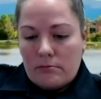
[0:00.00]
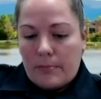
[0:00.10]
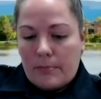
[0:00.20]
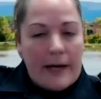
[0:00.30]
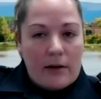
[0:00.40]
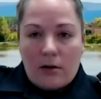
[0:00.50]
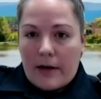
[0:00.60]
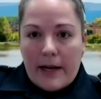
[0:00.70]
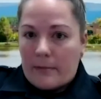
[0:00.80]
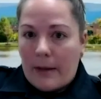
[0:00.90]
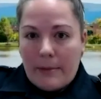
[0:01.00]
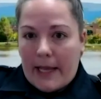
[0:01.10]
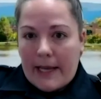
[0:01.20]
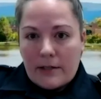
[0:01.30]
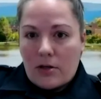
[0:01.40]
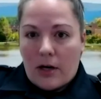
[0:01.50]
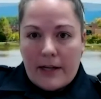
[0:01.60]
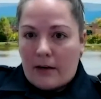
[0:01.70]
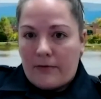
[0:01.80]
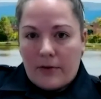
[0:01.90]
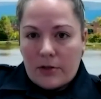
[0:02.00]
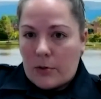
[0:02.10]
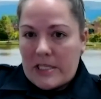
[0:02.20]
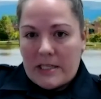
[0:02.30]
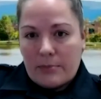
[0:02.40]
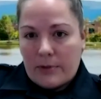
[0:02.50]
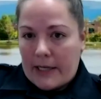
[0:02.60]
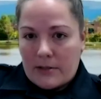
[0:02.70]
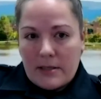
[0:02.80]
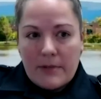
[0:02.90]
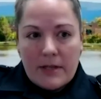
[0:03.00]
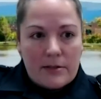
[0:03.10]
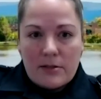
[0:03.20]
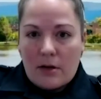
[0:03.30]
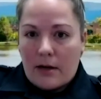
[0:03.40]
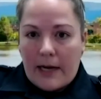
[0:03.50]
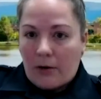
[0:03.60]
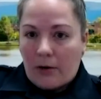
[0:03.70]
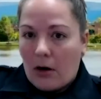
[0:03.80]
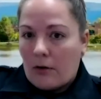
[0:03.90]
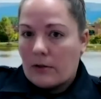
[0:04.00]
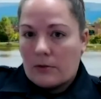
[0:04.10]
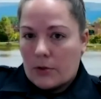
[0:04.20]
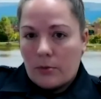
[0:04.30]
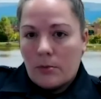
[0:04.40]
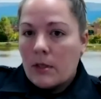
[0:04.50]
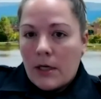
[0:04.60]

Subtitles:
by an RA. Maybe they had gone there for a noise complaint or something and saw alcohol in the room,